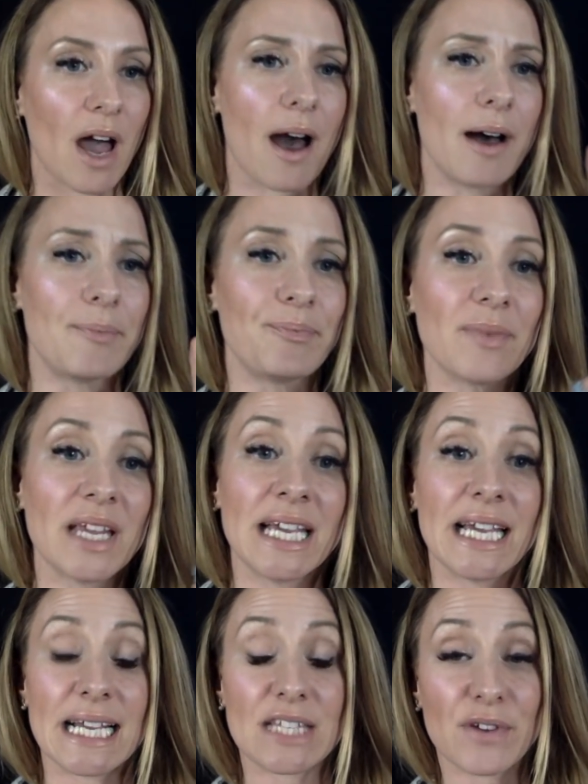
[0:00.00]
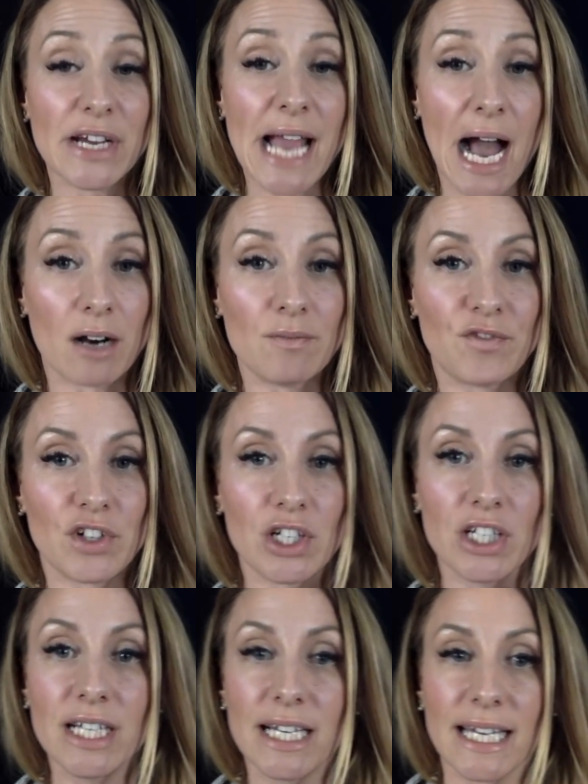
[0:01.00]
Um, it's very
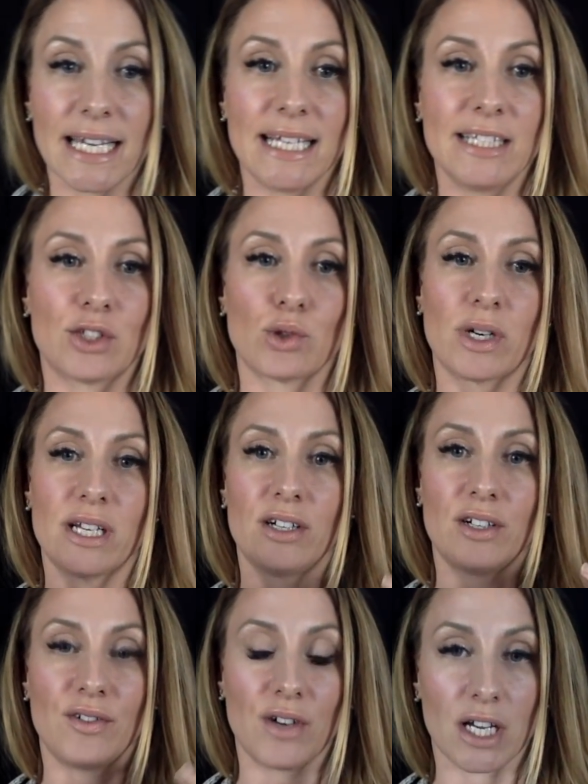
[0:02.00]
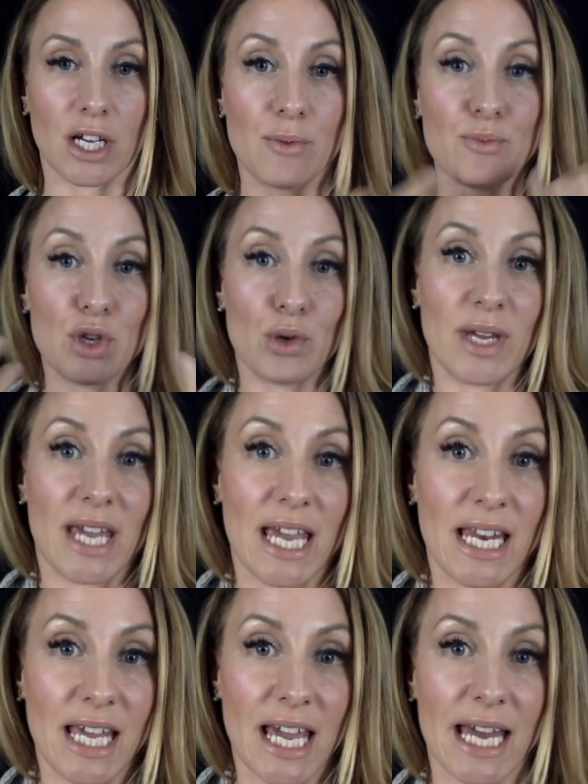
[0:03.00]
helpful in sort of
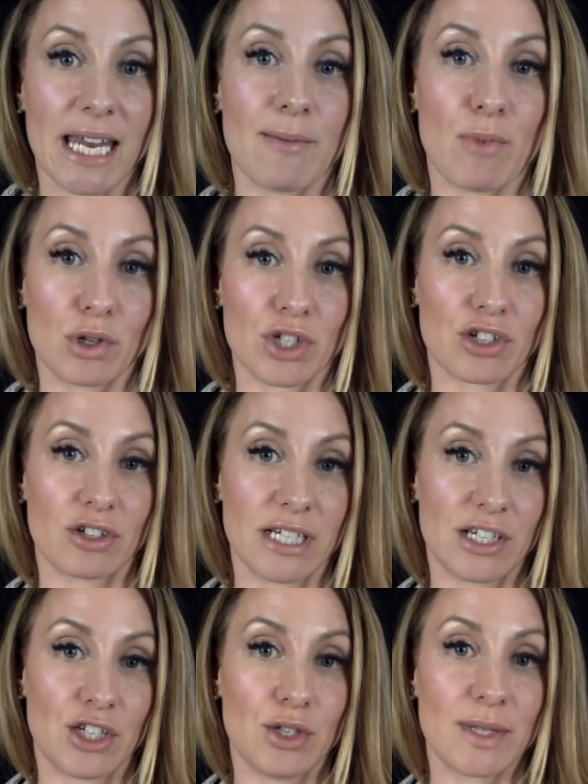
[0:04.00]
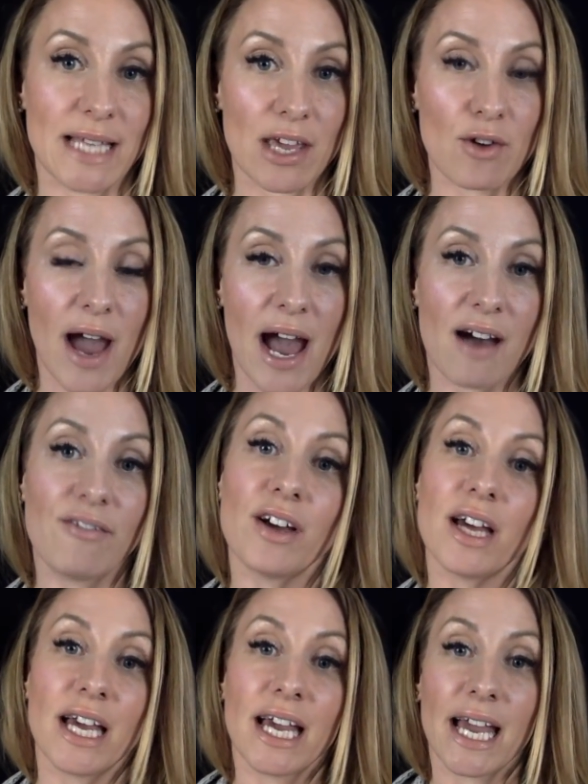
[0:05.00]
communicating any emotional issues that you have.
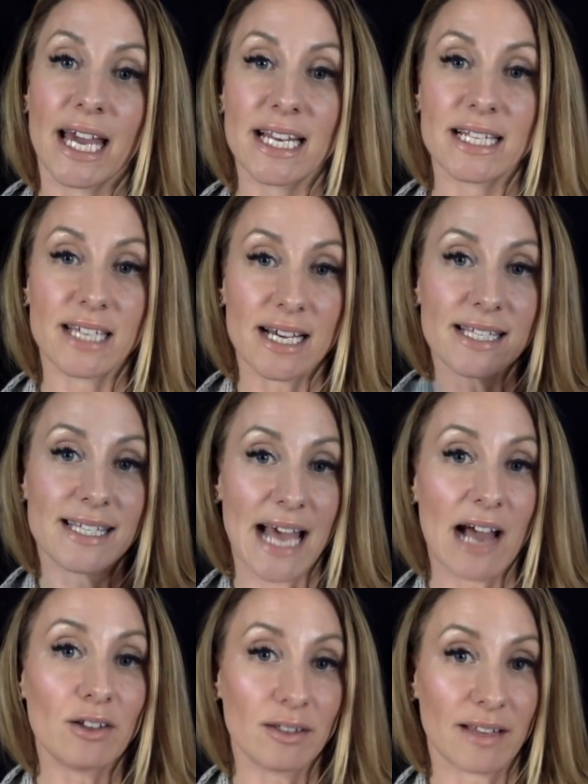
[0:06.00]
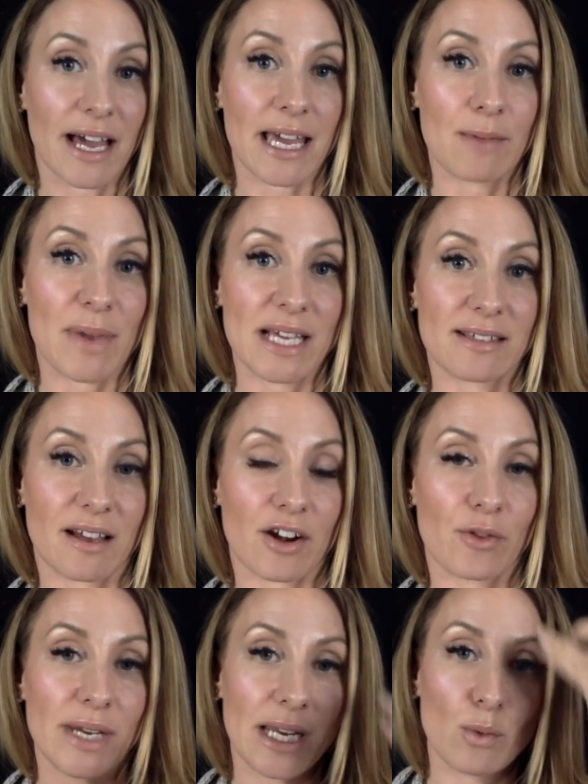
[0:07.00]
And it does sound like, based on
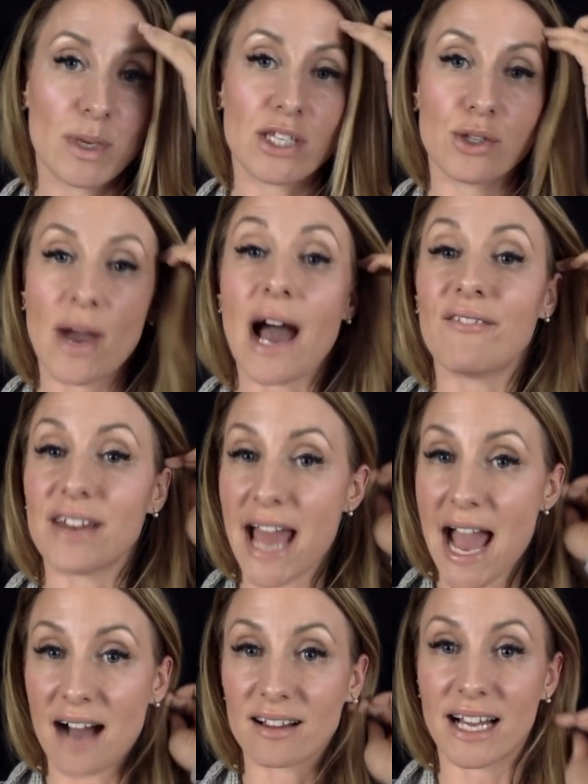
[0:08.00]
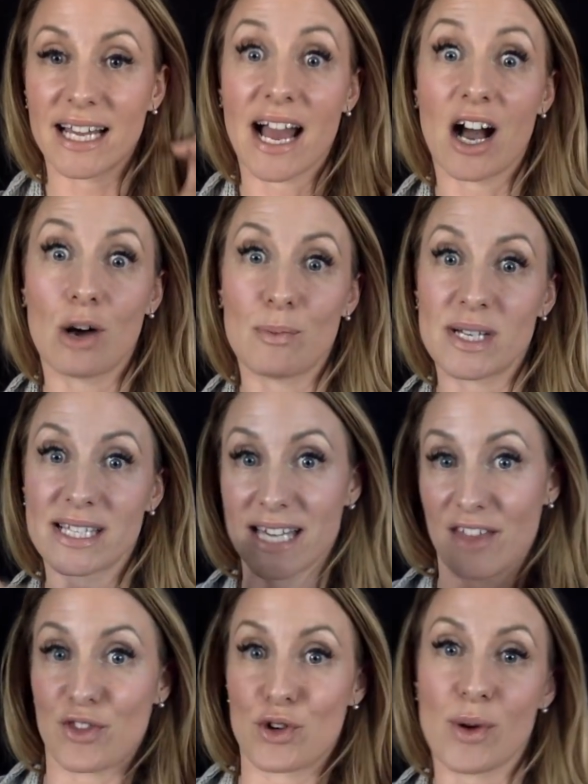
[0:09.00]
our reading, we do have an ally to help us
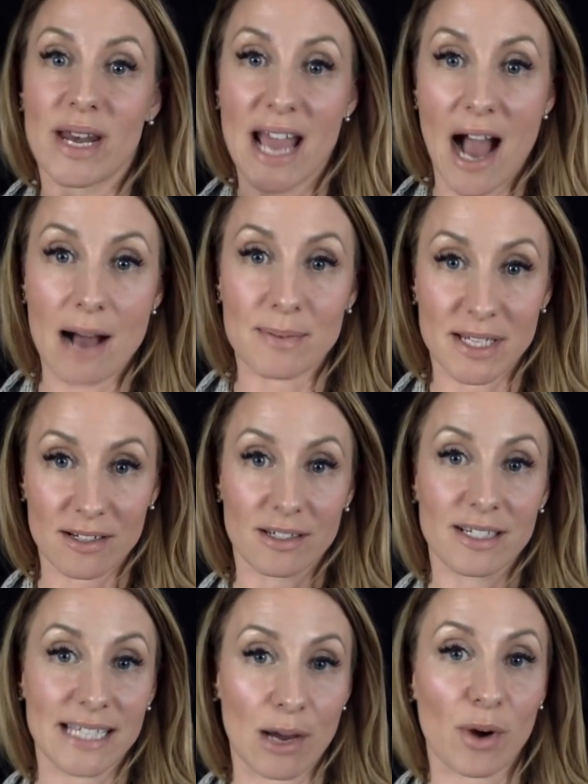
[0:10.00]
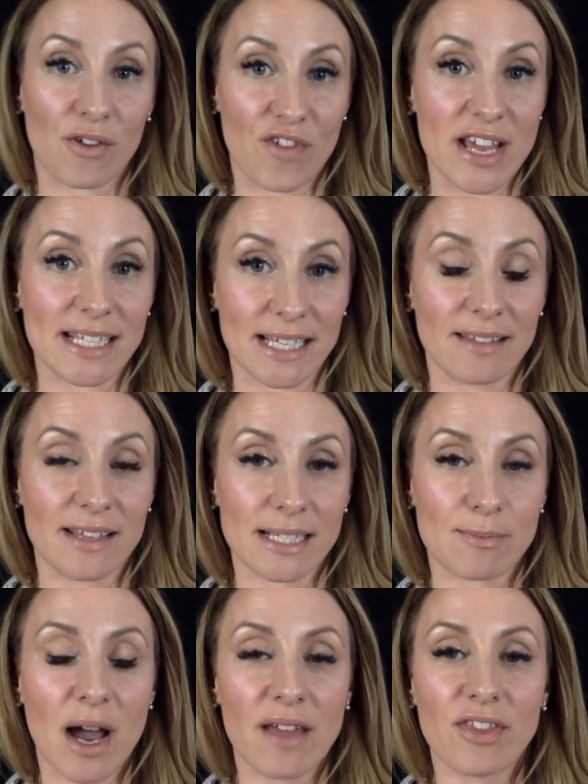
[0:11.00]
get through any obstacles that we're facing
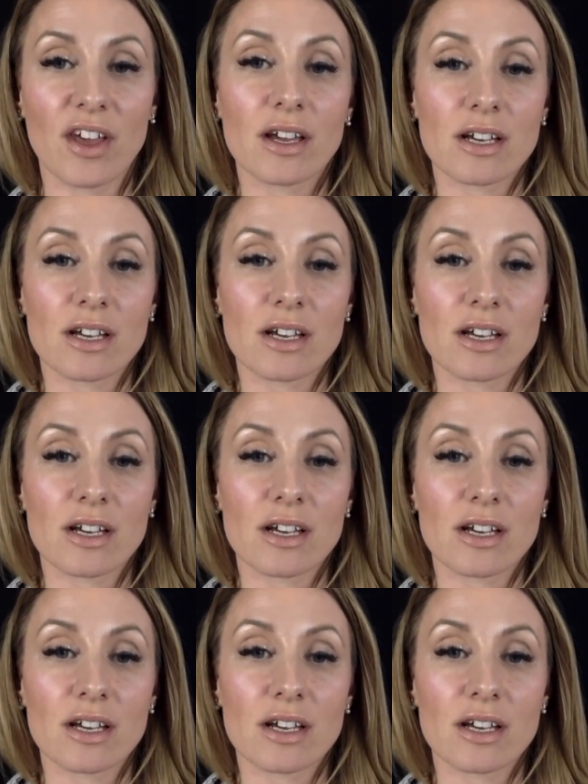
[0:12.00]
this month.